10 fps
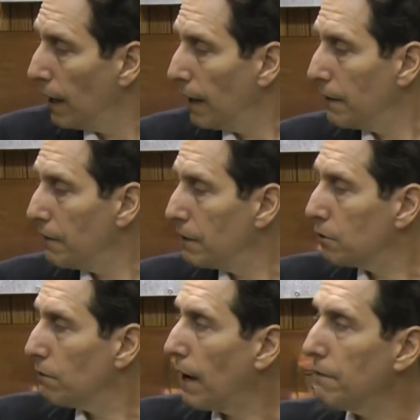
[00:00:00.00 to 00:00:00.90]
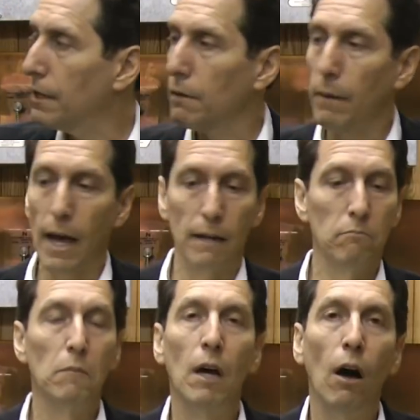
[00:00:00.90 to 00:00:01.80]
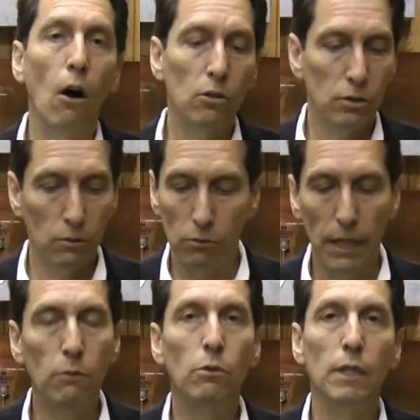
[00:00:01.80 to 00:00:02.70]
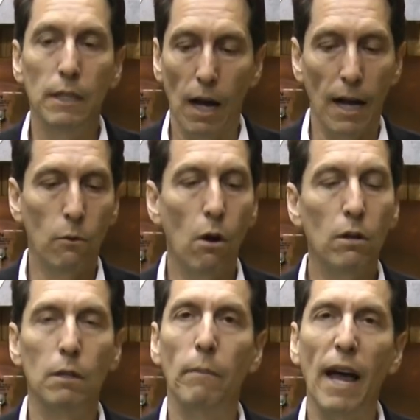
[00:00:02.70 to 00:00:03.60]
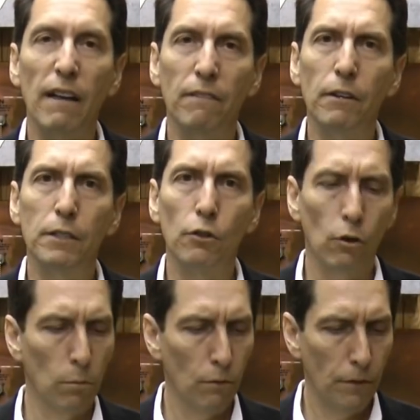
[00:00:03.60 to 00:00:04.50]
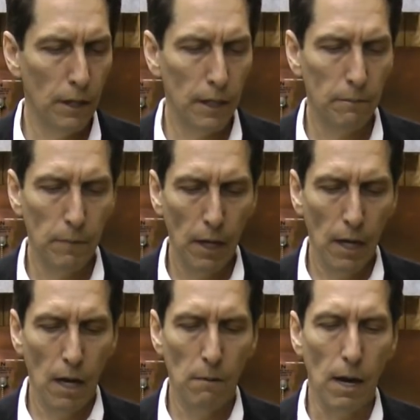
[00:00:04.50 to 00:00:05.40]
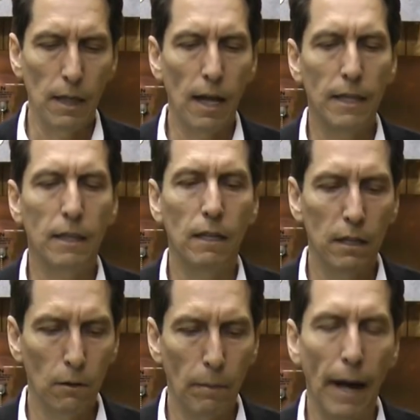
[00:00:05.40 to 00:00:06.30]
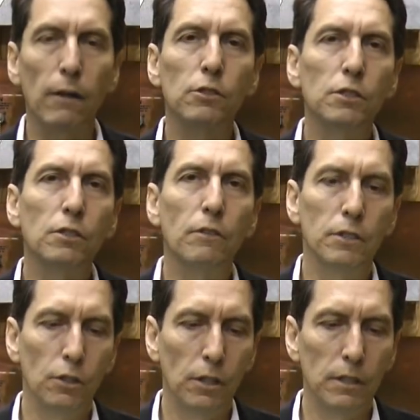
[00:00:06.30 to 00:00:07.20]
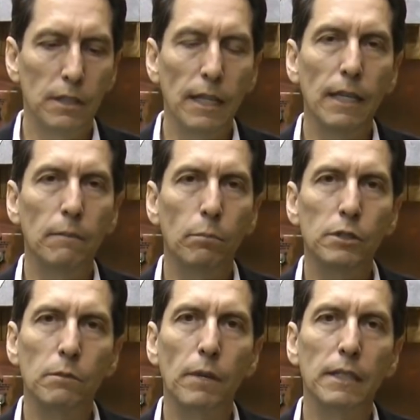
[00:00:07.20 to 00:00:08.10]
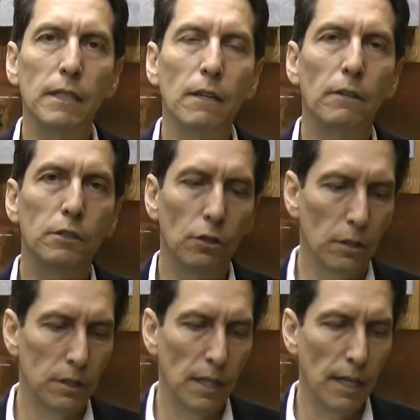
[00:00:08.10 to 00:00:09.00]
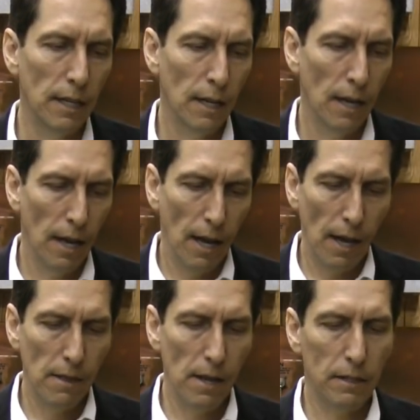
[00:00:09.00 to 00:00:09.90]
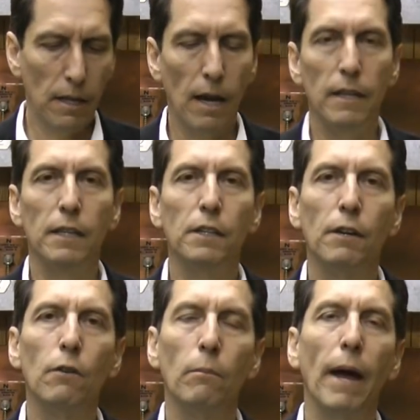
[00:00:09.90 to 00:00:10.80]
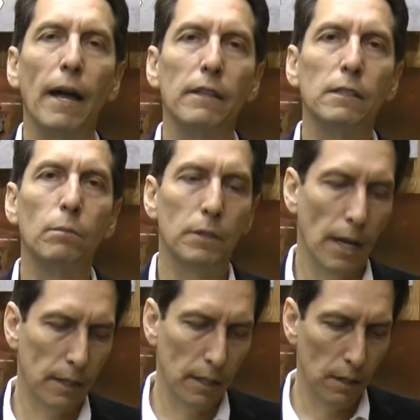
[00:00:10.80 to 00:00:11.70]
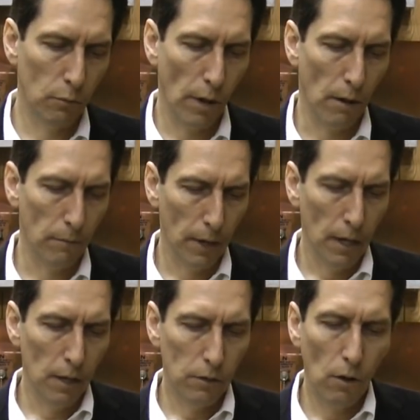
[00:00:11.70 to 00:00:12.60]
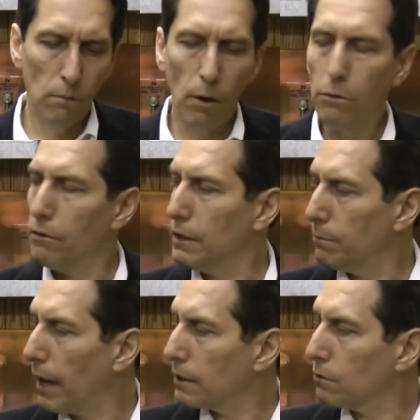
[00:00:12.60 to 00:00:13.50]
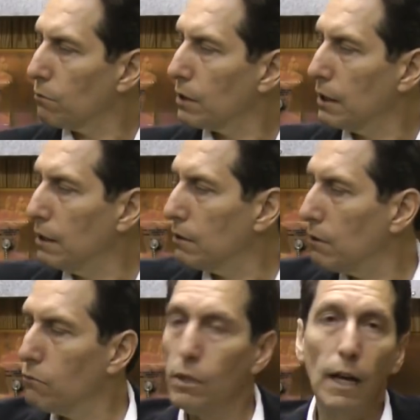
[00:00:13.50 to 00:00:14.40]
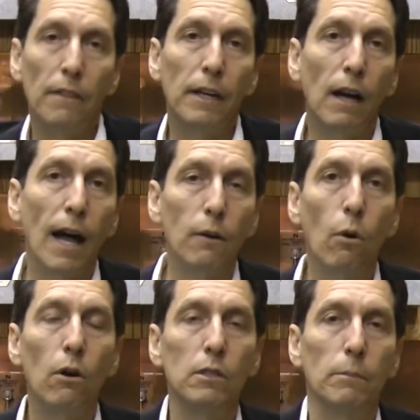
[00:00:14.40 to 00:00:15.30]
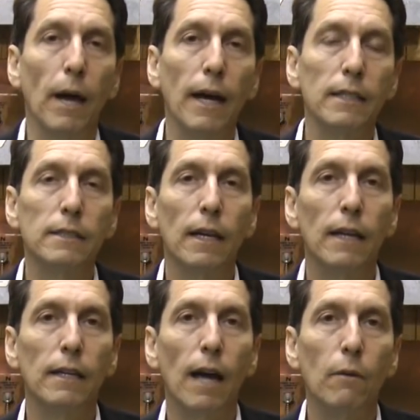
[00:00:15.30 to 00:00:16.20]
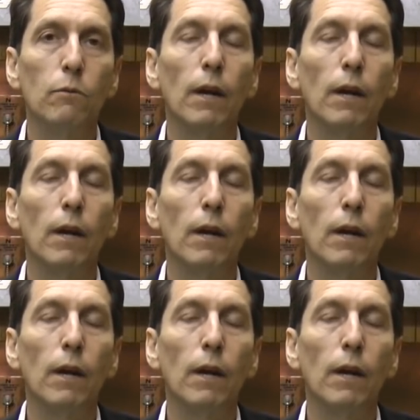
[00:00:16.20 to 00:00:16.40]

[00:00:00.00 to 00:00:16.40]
And then this SurviveTek bag, also equally high quality bag, very durable feeling. Um, I like the clear pouches so that you can see, put some things in here that you could see. And then it's got an interior bag that's protected as well. So both of these bags are really, really, I think, high quality bags, and I would